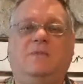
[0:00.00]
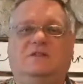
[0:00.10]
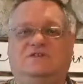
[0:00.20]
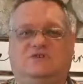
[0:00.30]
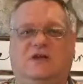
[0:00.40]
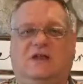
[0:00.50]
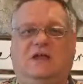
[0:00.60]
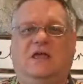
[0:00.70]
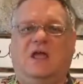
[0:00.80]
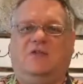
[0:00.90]

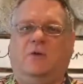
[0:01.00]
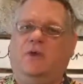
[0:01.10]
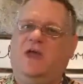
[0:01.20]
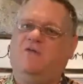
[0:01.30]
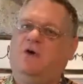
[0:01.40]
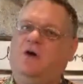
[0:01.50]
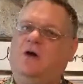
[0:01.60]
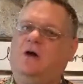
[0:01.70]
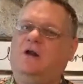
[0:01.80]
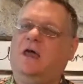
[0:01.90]
Demonstrating that we have
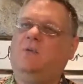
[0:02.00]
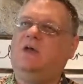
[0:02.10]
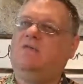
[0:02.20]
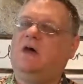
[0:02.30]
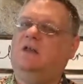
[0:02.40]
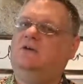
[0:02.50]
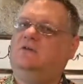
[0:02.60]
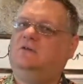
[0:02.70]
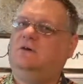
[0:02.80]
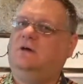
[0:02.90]
heard and we have
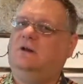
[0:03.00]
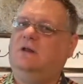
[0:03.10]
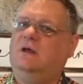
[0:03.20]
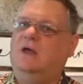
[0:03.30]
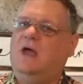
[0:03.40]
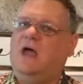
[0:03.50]
understood